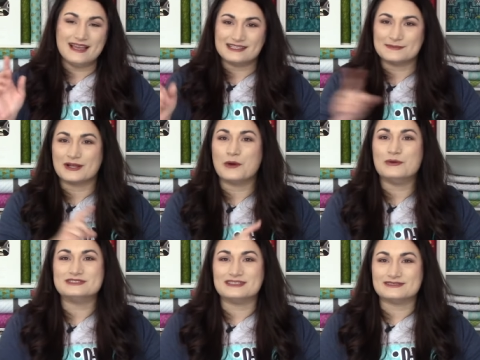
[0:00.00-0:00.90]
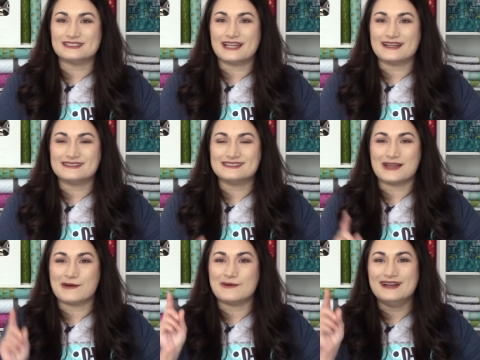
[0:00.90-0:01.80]
It's my goal still today.
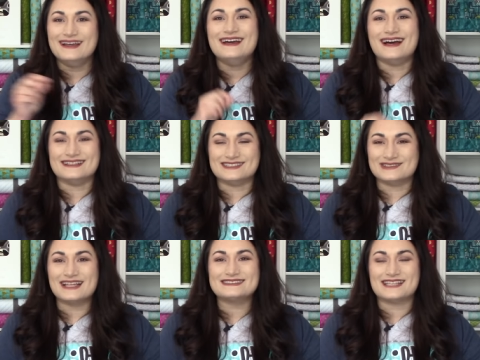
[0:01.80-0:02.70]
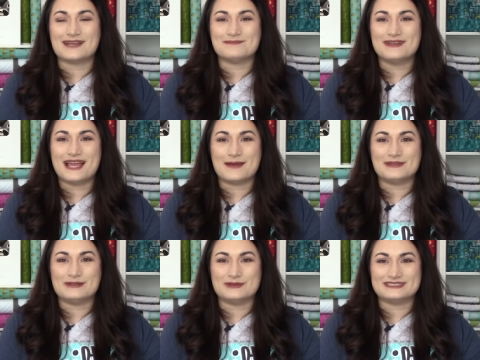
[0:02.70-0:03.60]
So until next time,
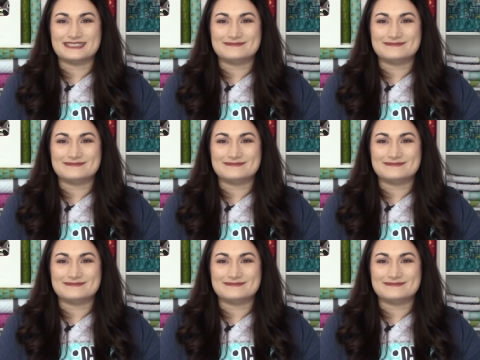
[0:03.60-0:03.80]
happy quilting.